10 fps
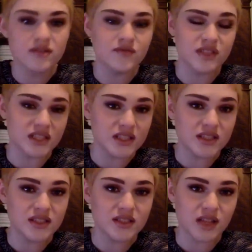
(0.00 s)

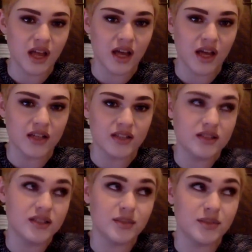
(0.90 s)
visits
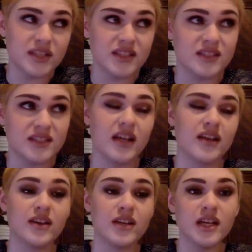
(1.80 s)
to places that I
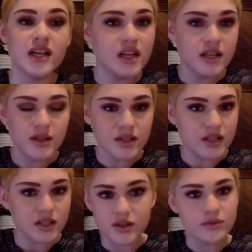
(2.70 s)
could,
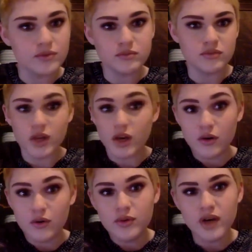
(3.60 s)

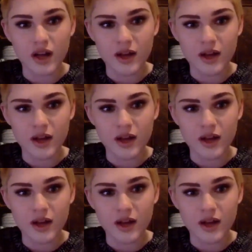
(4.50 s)
go.